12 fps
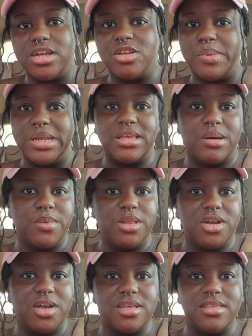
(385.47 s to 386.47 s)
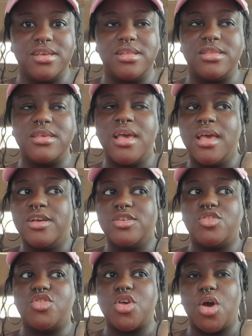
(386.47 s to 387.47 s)
They're spending time with their cousins,
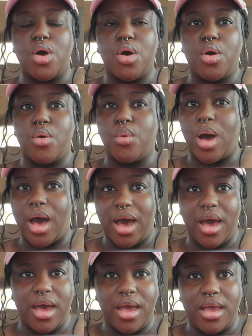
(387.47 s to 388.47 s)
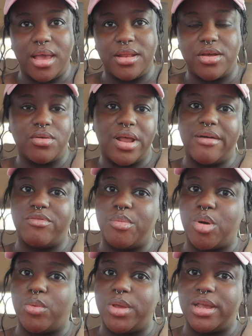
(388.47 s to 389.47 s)
so I don't have them
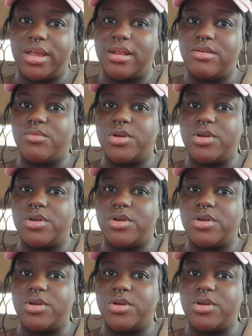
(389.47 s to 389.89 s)
all weekend,